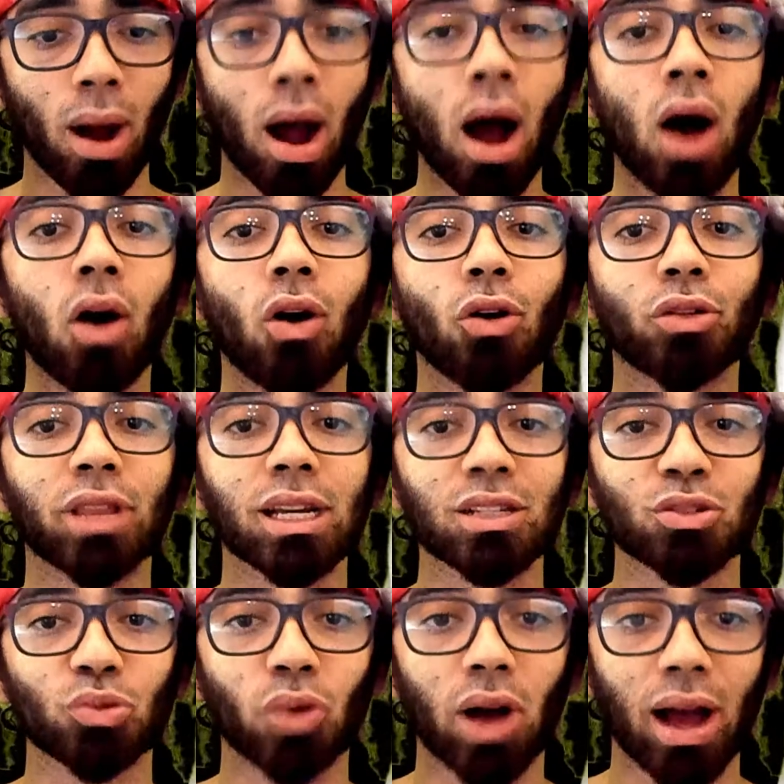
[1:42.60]
oh, that's
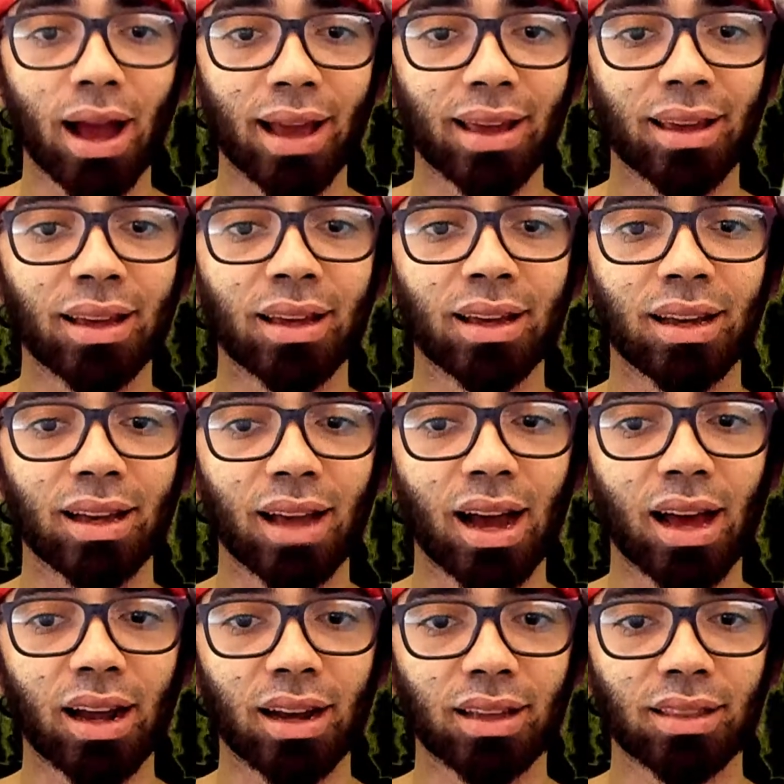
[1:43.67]
why.
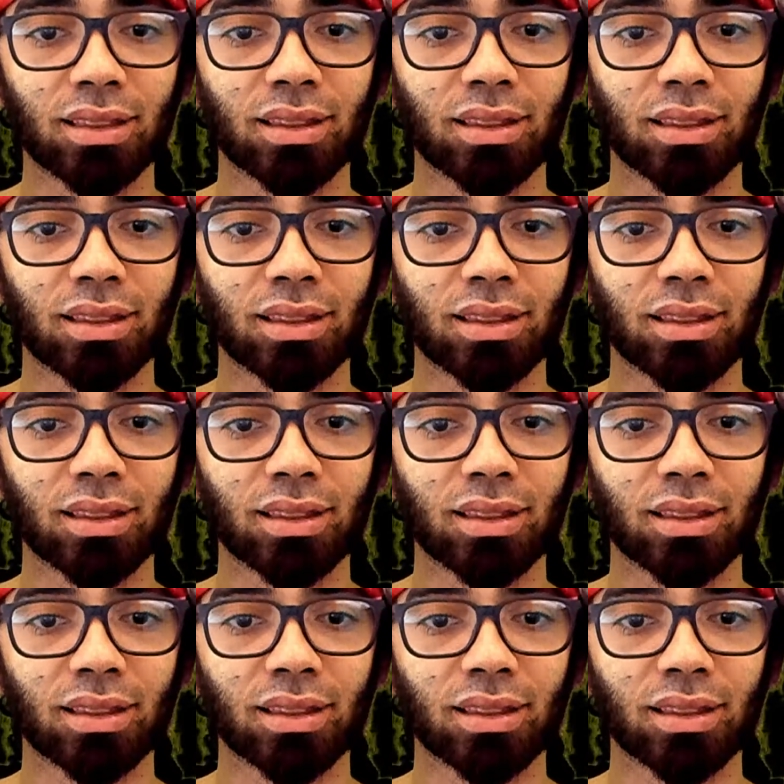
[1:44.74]
Got it.